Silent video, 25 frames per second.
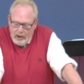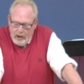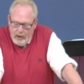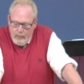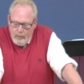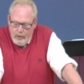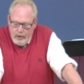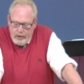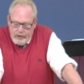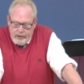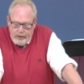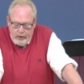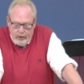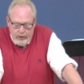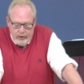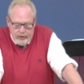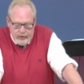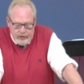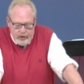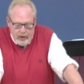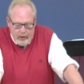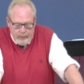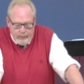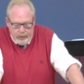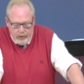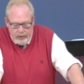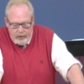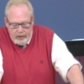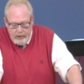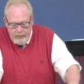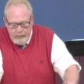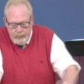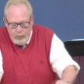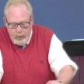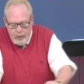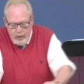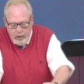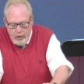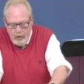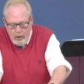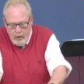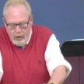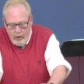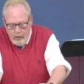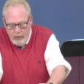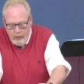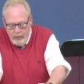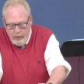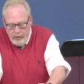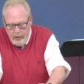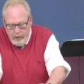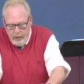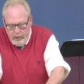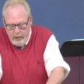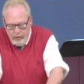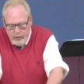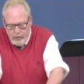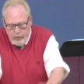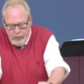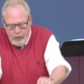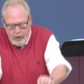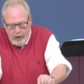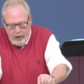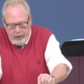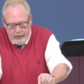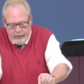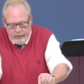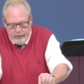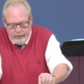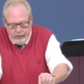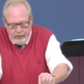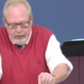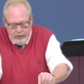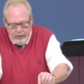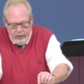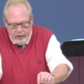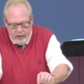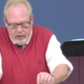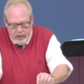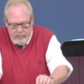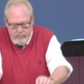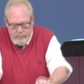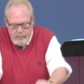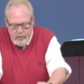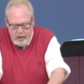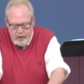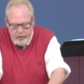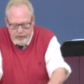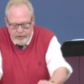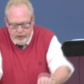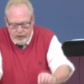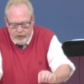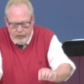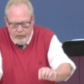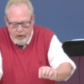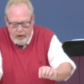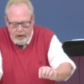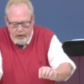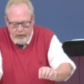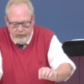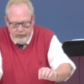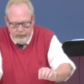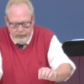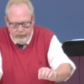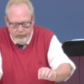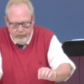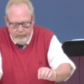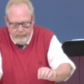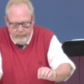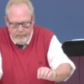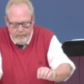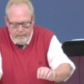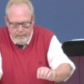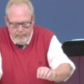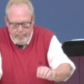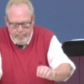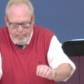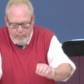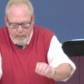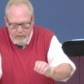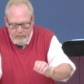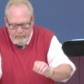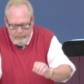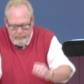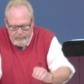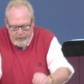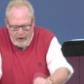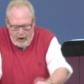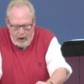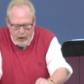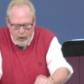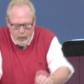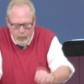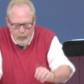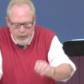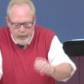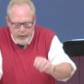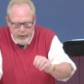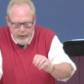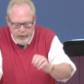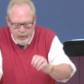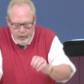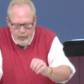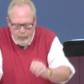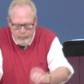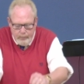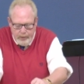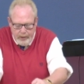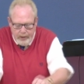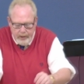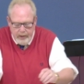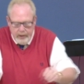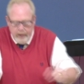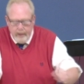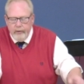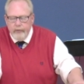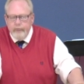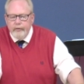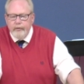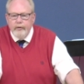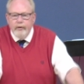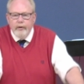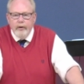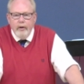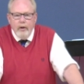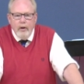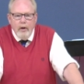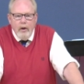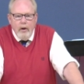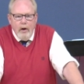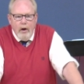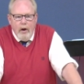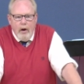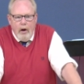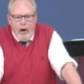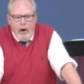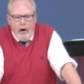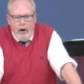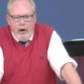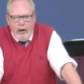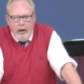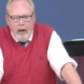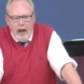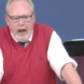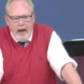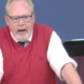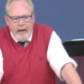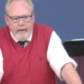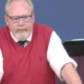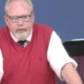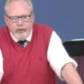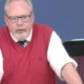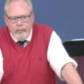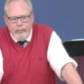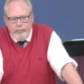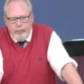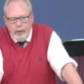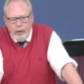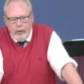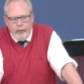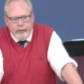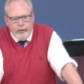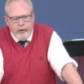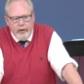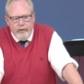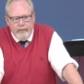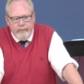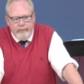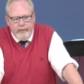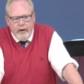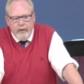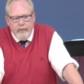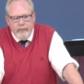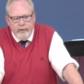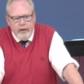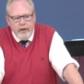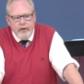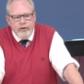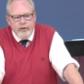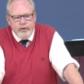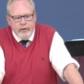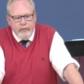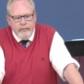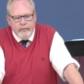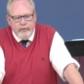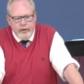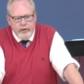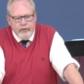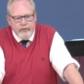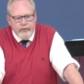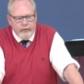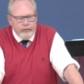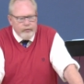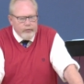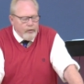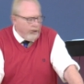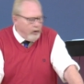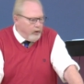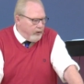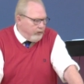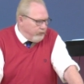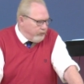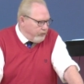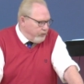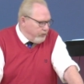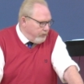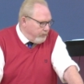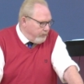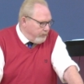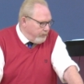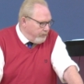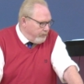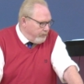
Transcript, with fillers: I want to tell you something. If we are in Christ, committed to Christ, following and obedient, our lives are built on the foundation of Jesus Christ.